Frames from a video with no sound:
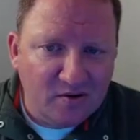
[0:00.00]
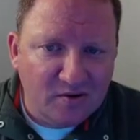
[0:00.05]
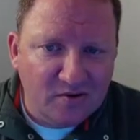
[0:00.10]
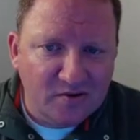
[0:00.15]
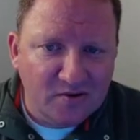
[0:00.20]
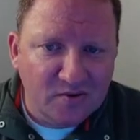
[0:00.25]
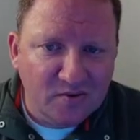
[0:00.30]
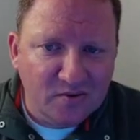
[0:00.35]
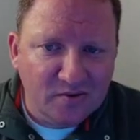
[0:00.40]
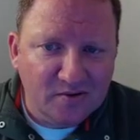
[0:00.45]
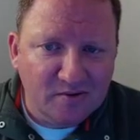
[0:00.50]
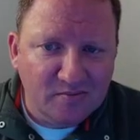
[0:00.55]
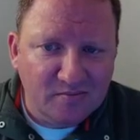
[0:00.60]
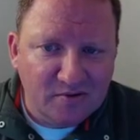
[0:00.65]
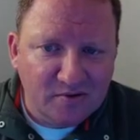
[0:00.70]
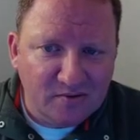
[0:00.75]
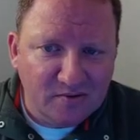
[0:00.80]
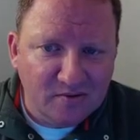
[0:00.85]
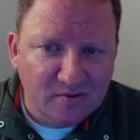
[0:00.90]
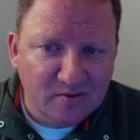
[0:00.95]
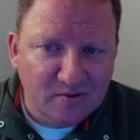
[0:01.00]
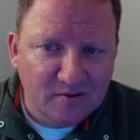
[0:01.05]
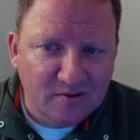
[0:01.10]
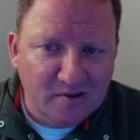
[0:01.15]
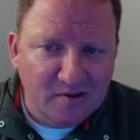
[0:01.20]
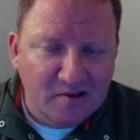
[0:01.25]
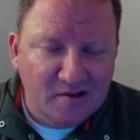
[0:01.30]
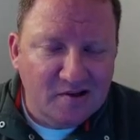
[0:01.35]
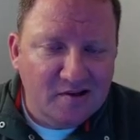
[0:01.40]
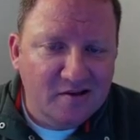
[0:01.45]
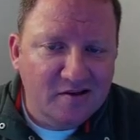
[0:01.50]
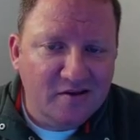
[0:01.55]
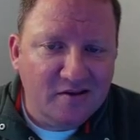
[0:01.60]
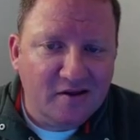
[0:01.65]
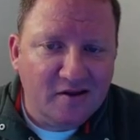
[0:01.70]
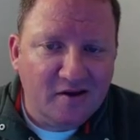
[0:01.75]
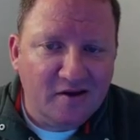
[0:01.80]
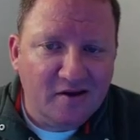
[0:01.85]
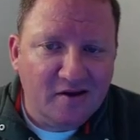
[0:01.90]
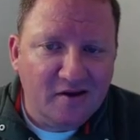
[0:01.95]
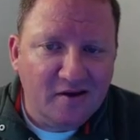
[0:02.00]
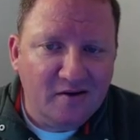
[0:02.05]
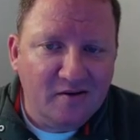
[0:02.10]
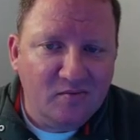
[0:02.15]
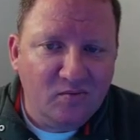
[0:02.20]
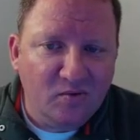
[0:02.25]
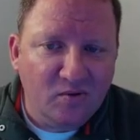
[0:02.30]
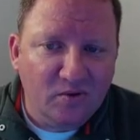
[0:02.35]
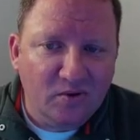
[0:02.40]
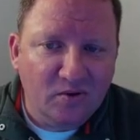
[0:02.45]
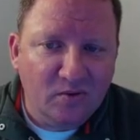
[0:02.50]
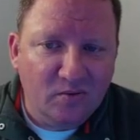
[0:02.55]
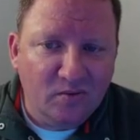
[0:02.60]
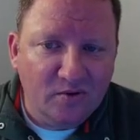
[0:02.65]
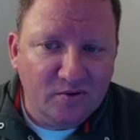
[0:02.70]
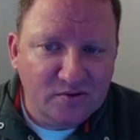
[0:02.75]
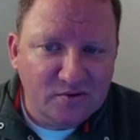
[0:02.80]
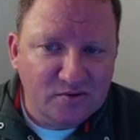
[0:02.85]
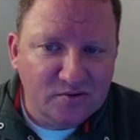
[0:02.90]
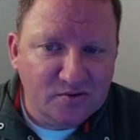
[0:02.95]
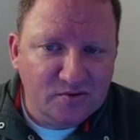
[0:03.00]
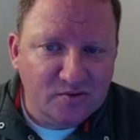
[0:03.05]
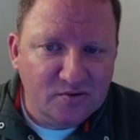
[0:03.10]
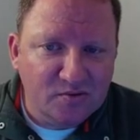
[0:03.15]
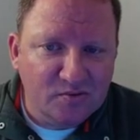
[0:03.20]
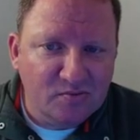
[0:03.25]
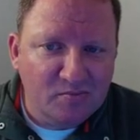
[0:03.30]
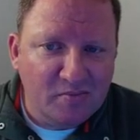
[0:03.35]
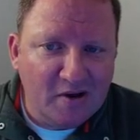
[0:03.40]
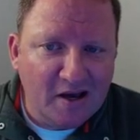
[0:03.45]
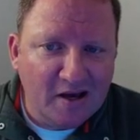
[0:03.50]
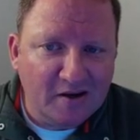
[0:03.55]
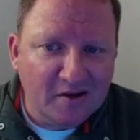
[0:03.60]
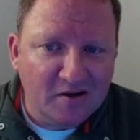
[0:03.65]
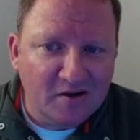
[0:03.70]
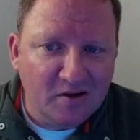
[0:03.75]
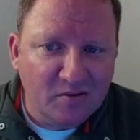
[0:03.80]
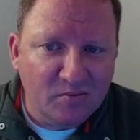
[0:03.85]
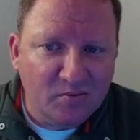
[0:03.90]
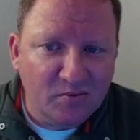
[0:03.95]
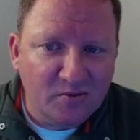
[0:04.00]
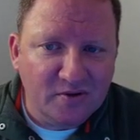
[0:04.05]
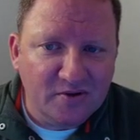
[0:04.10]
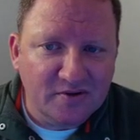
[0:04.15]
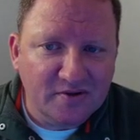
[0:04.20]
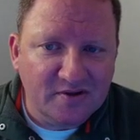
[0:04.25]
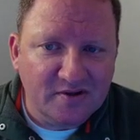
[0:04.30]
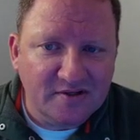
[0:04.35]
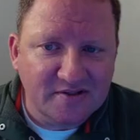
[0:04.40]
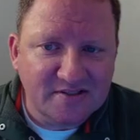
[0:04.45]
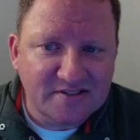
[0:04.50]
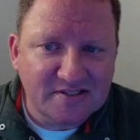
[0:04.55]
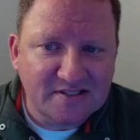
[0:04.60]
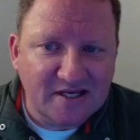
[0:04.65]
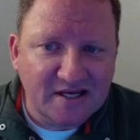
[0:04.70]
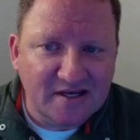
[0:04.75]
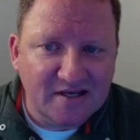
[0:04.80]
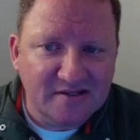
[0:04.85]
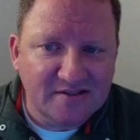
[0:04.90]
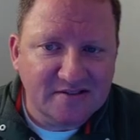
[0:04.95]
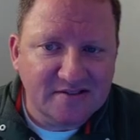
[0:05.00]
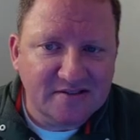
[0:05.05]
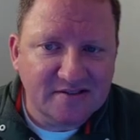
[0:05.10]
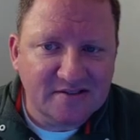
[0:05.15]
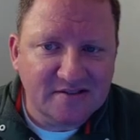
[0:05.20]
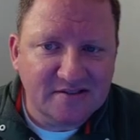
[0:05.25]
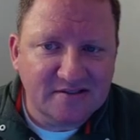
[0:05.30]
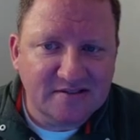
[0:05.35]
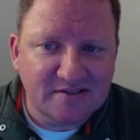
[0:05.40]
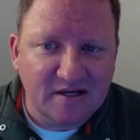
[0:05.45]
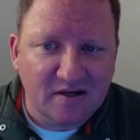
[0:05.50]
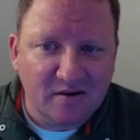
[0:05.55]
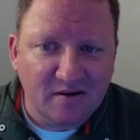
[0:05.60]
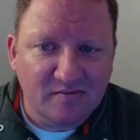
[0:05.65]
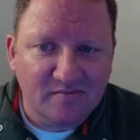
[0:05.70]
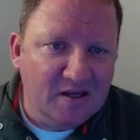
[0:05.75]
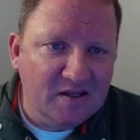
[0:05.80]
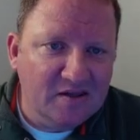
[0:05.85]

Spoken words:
on your computer, then we're going to back it up with a sans serif.